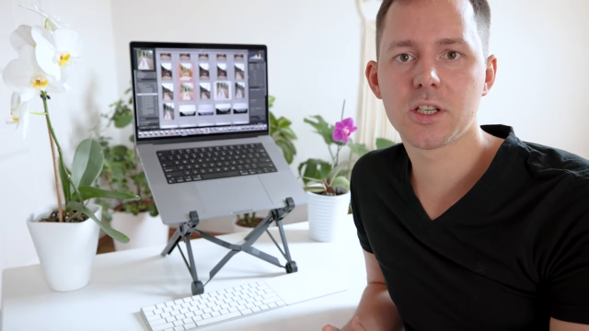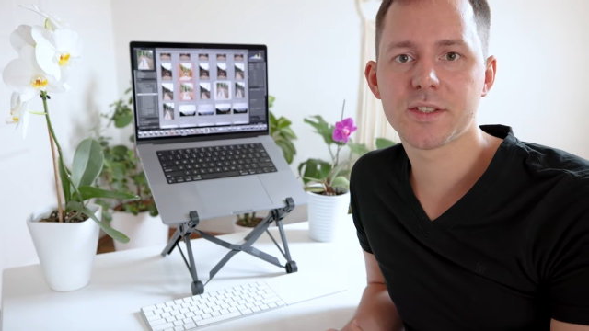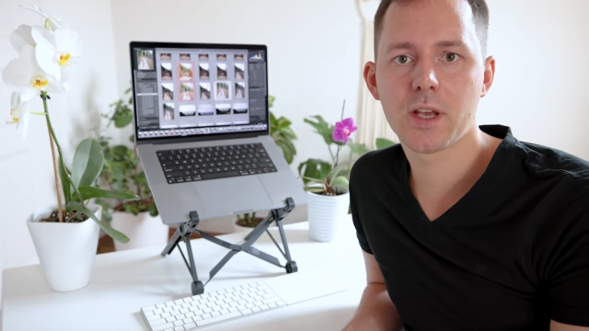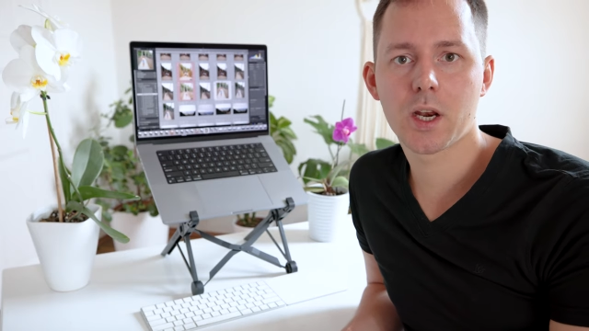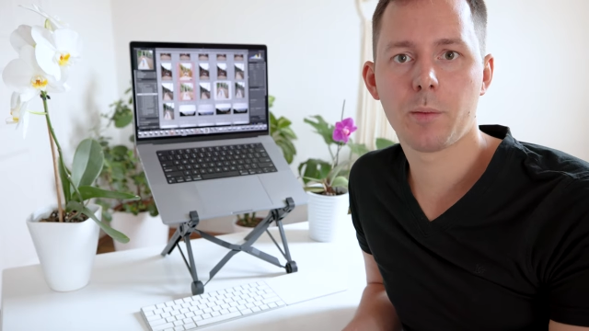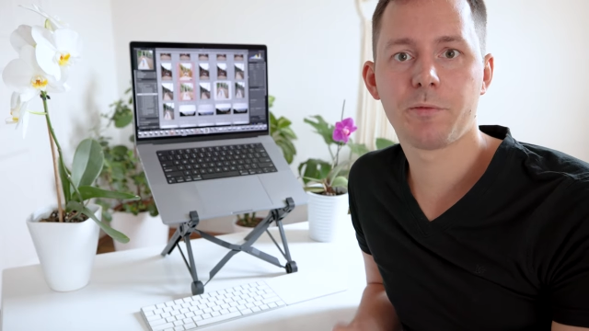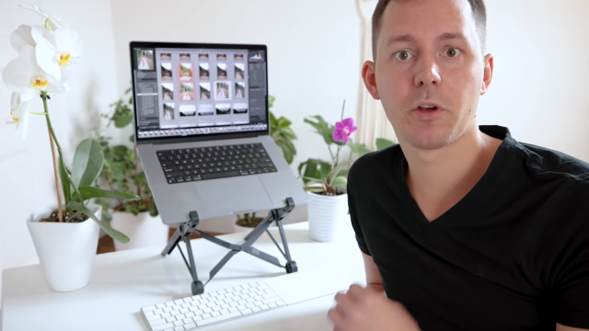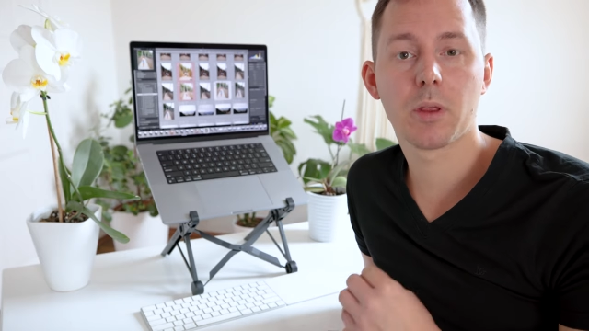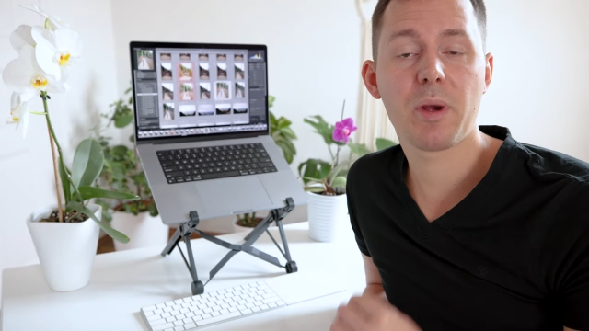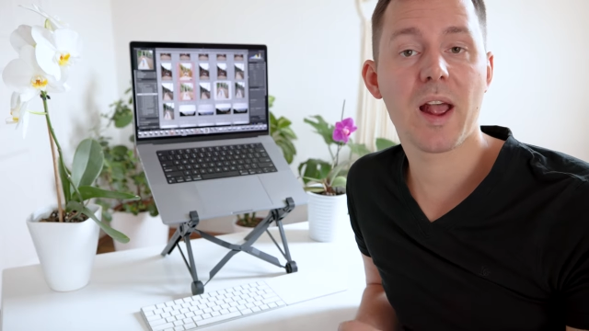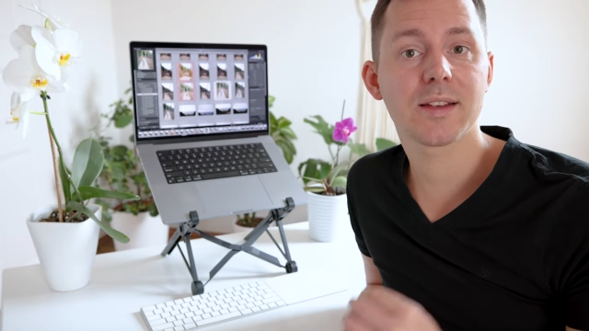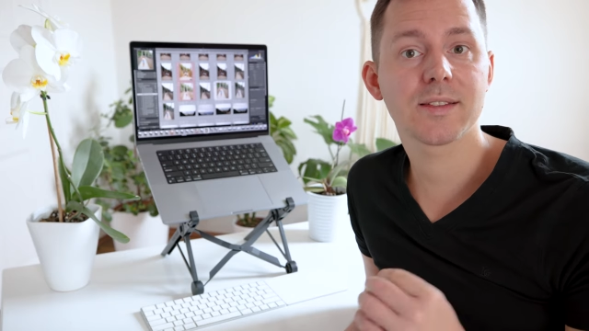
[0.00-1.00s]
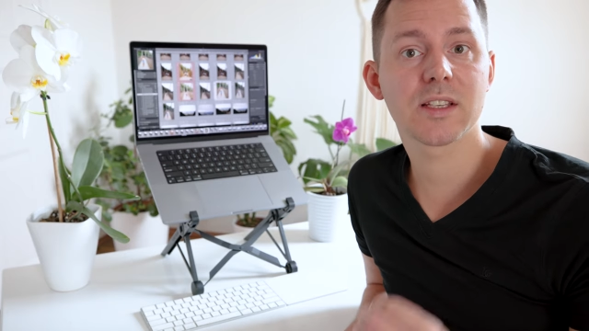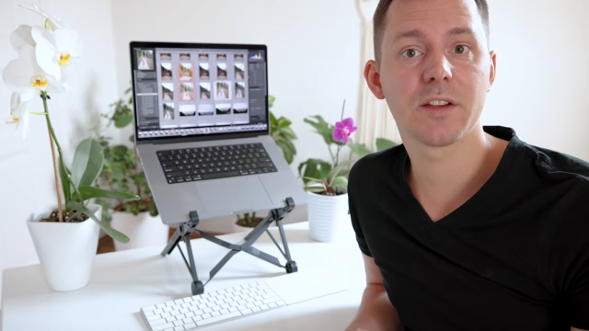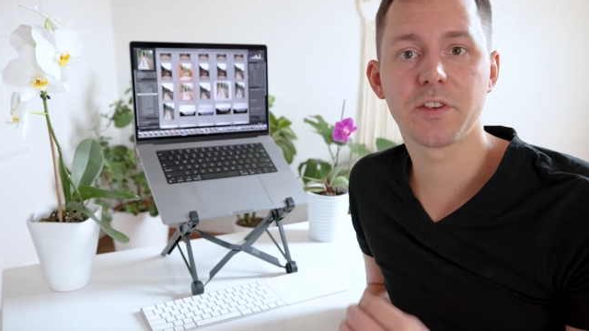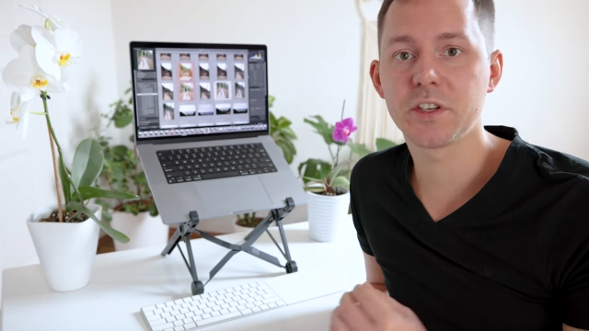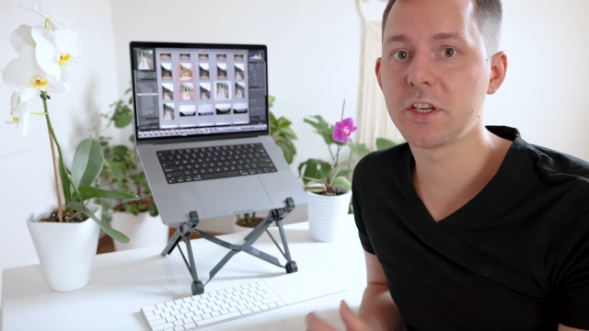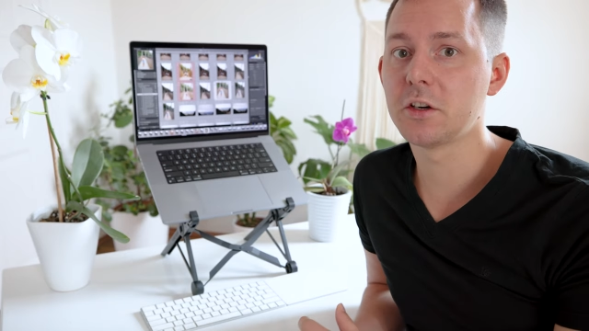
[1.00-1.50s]
setup for the past
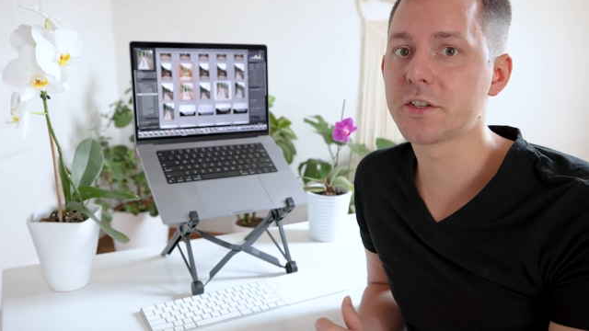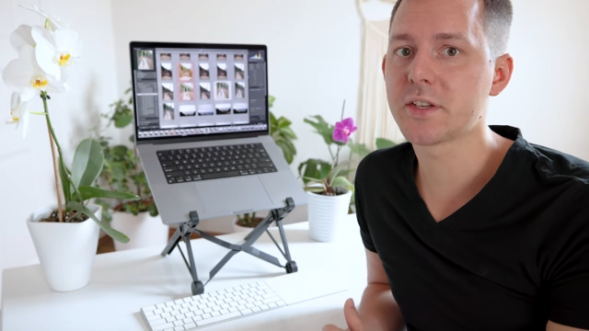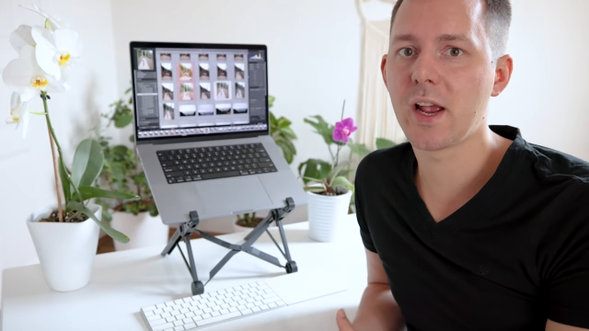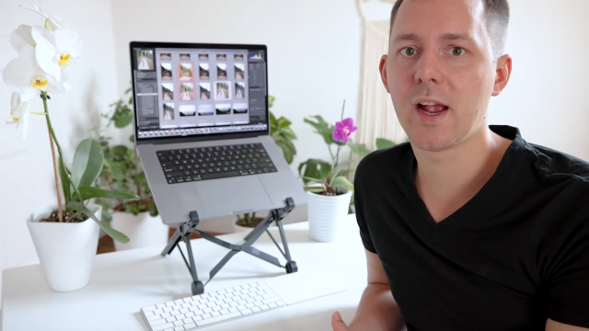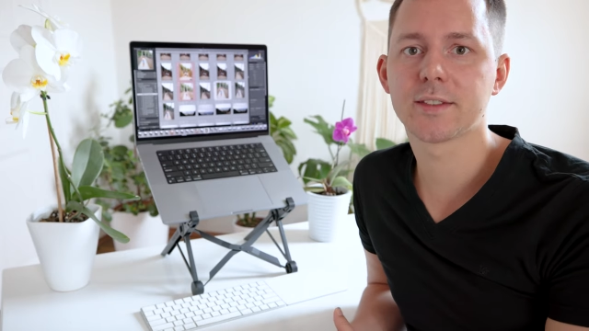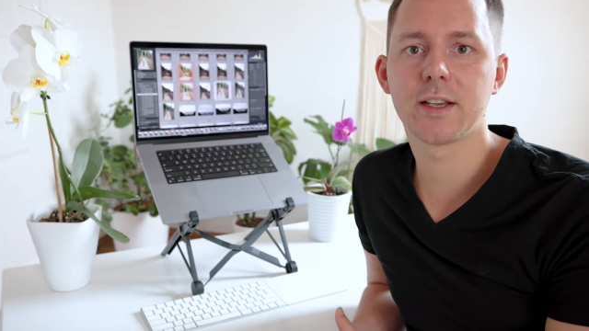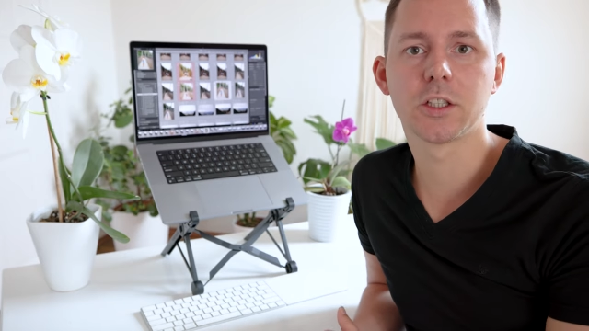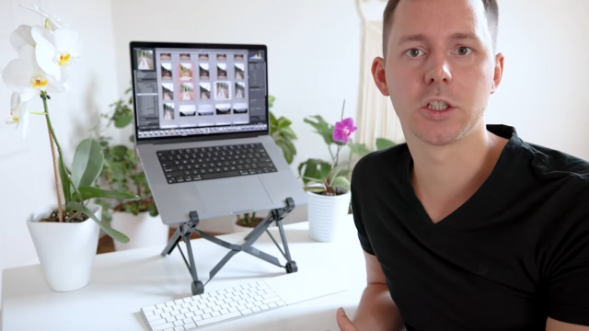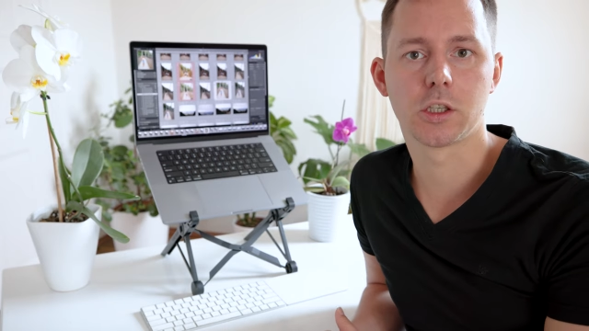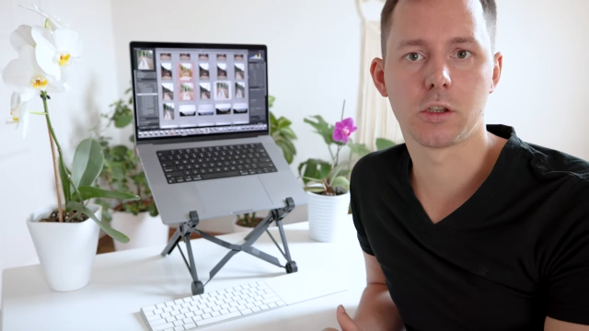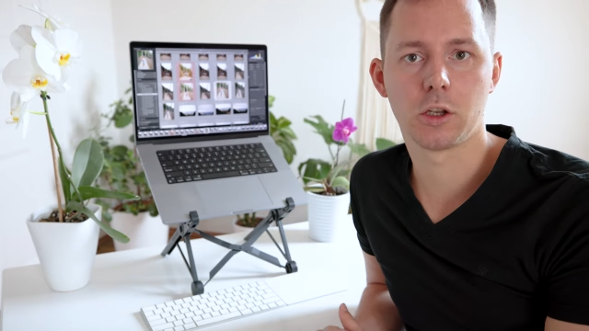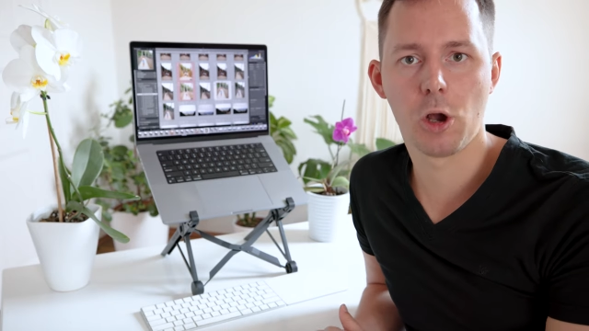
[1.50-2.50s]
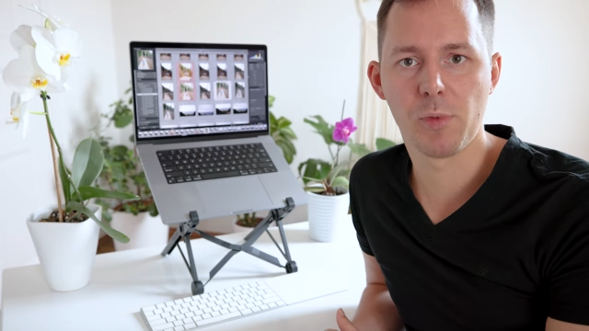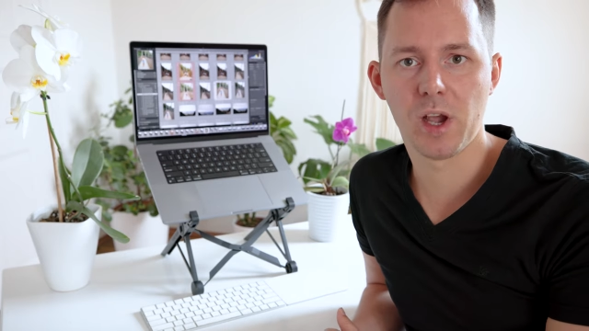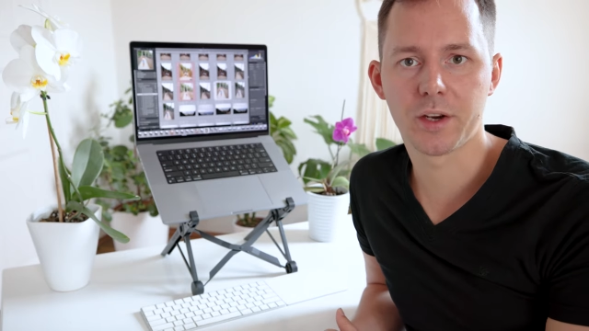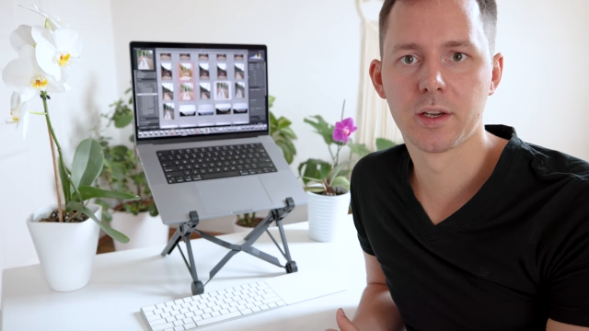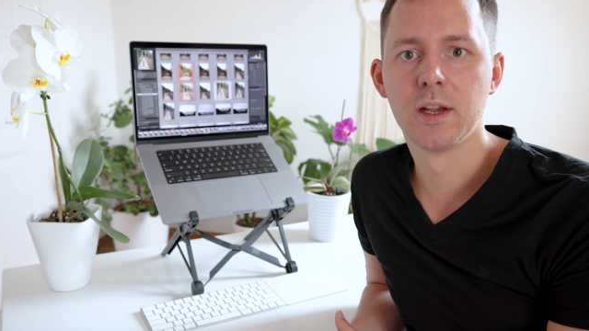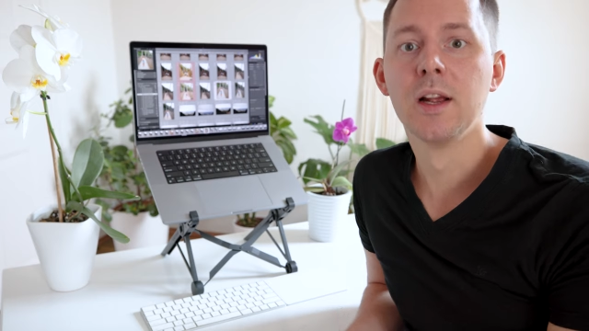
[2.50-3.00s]
7 years as a digital nomad.